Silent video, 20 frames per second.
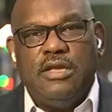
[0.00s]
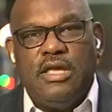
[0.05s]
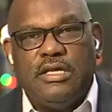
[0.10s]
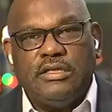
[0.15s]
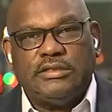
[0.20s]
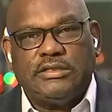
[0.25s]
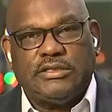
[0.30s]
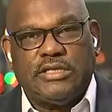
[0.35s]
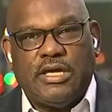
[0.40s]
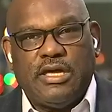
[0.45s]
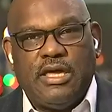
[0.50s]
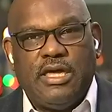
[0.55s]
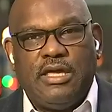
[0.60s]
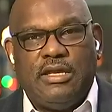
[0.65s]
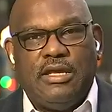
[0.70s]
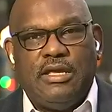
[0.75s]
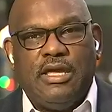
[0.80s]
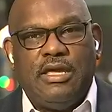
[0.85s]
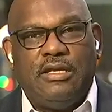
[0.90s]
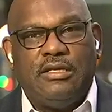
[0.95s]
NHTSA,
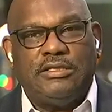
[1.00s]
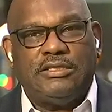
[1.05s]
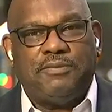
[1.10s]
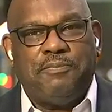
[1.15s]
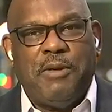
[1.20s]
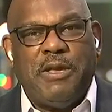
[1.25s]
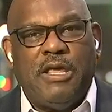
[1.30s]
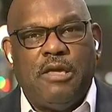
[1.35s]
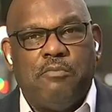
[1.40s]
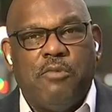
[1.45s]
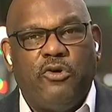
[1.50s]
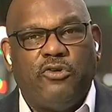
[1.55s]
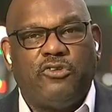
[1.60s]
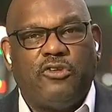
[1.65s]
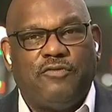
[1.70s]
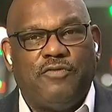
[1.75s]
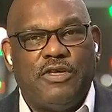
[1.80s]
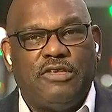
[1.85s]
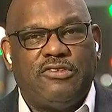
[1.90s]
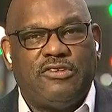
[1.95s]
and it is spending
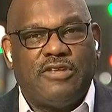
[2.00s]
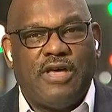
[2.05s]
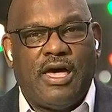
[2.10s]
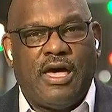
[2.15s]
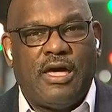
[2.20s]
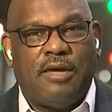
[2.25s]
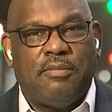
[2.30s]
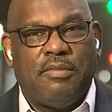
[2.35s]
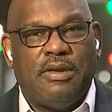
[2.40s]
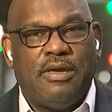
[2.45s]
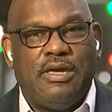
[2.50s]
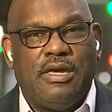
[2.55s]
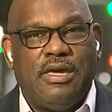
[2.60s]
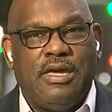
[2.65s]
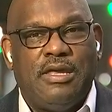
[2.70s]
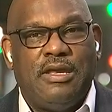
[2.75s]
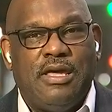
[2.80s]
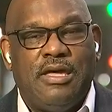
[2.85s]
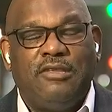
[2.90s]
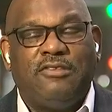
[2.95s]
most of its time
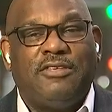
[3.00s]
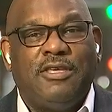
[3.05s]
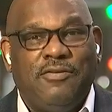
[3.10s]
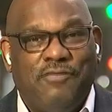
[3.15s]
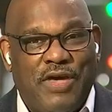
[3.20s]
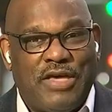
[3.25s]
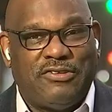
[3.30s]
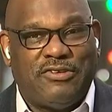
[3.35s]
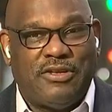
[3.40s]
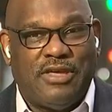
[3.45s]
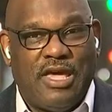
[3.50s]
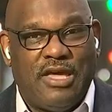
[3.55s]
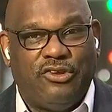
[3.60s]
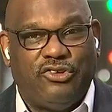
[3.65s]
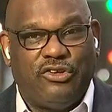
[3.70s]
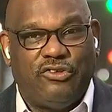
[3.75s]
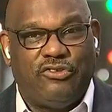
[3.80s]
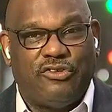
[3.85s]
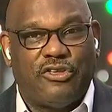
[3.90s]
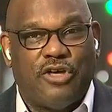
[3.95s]
in its
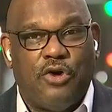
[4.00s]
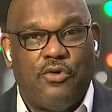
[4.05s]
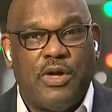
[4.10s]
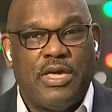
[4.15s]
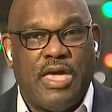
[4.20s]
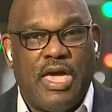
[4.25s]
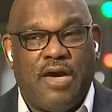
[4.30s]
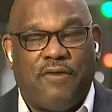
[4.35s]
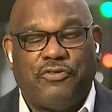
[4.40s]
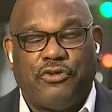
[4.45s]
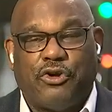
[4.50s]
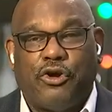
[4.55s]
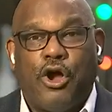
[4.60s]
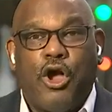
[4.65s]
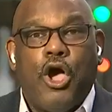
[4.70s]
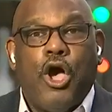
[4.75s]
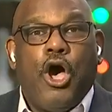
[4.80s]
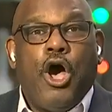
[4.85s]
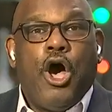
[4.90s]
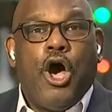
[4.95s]
investigations going after
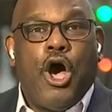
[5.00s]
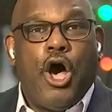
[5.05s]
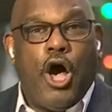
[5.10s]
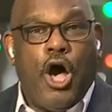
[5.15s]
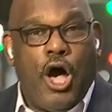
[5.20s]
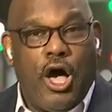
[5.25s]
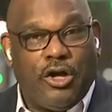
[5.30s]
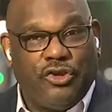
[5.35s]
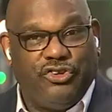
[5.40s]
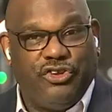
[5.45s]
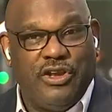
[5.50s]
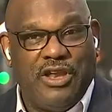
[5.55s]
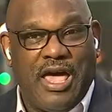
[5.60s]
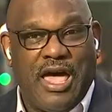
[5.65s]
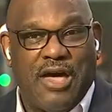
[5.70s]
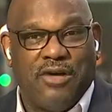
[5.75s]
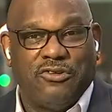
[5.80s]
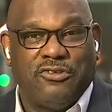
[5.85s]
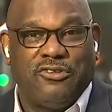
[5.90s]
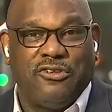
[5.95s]
auction
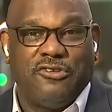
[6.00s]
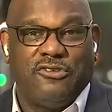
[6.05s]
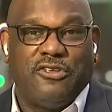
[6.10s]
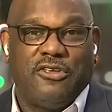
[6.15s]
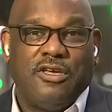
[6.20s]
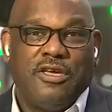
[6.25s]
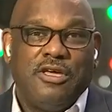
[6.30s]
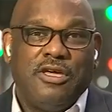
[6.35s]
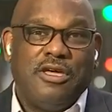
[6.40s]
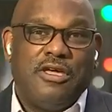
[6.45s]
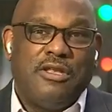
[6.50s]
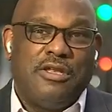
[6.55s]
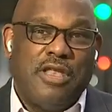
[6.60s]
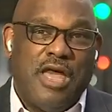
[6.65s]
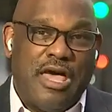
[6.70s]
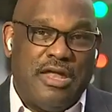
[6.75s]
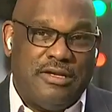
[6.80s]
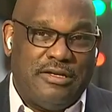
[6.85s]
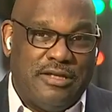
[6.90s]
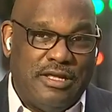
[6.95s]
houses,
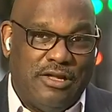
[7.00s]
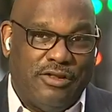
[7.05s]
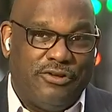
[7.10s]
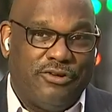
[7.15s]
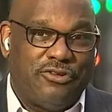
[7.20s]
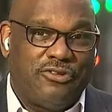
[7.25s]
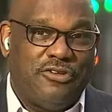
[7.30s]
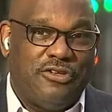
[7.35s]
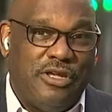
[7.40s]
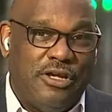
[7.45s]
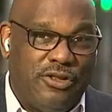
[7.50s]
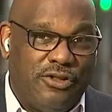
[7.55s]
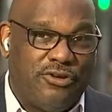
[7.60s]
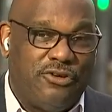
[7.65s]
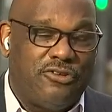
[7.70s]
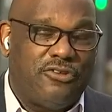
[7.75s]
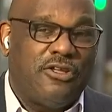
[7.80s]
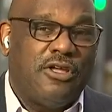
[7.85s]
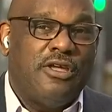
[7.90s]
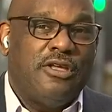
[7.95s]
not dealers.
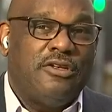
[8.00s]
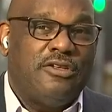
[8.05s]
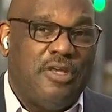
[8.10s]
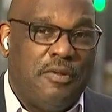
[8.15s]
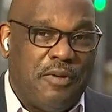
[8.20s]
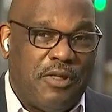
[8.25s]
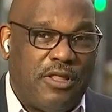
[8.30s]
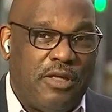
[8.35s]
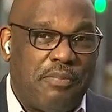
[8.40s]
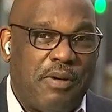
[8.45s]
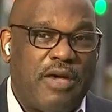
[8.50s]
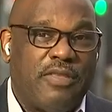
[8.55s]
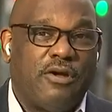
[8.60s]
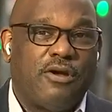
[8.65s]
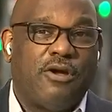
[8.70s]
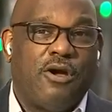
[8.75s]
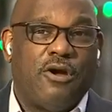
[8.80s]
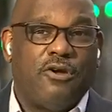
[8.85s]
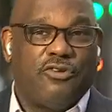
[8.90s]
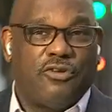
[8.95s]
Dealers typically buy
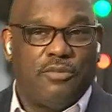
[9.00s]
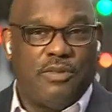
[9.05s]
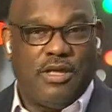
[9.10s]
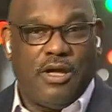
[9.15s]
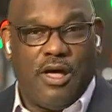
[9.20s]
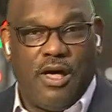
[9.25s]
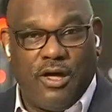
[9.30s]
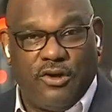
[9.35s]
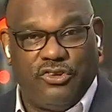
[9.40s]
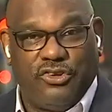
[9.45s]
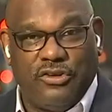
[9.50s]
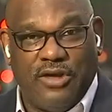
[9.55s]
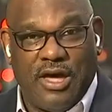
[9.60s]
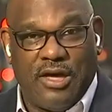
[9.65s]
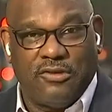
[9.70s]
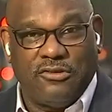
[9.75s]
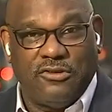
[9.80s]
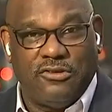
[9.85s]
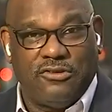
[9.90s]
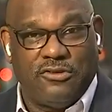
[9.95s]
their cars from the auction
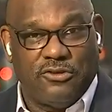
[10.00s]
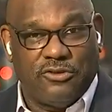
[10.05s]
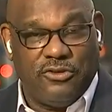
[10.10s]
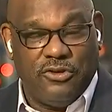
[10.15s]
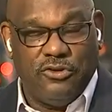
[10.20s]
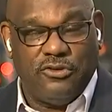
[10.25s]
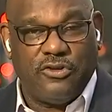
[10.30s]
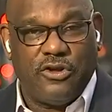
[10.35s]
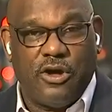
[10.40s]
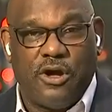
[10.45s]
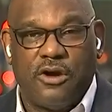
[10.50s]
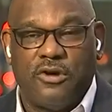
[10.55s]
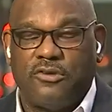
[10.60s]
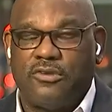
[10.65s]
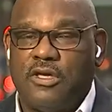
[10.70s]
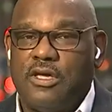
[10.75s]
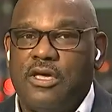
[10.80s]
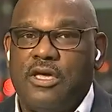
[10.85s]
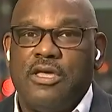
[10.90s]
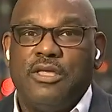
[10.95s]
houses, those used
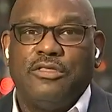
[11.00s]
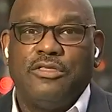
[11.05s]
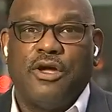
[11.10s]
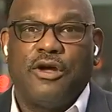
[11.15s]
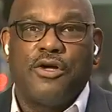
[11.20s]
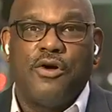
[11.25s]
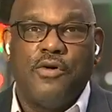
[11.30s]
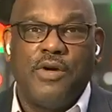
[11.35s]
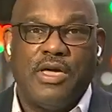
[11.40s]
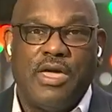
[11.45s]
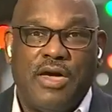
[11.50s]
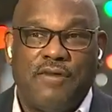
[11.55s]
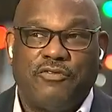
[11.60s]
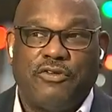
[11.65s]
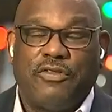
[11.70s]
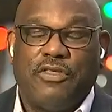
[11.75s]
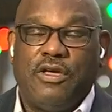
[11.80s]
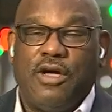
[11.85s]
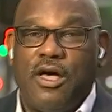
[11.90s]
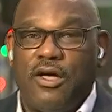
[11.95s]
cars. They're going
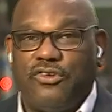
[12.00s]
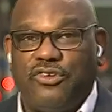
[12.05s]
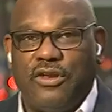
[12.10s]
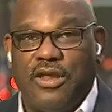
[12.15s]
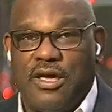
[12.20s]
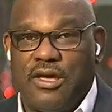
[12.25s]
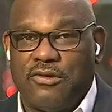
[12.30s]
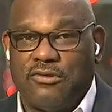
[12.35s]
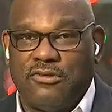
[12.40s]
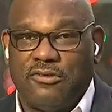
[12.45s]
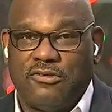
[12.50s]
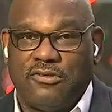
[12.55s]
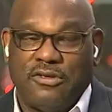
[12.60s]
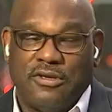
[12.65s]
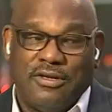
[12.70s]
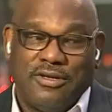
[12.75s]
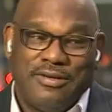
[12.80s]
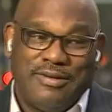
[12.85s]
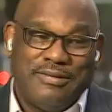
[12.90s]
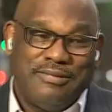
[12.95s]
after the auction
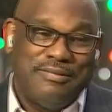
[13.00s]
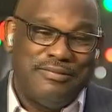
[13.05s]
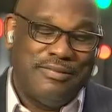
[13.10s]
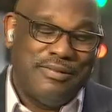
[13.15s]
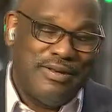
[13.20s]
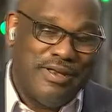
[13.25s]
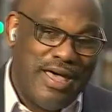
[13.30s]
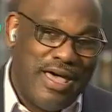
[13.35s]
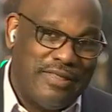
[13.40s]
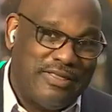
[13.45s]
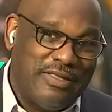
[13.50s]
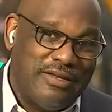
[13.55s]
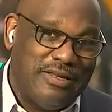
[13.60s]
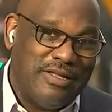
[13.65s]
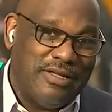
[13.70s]
houses, not the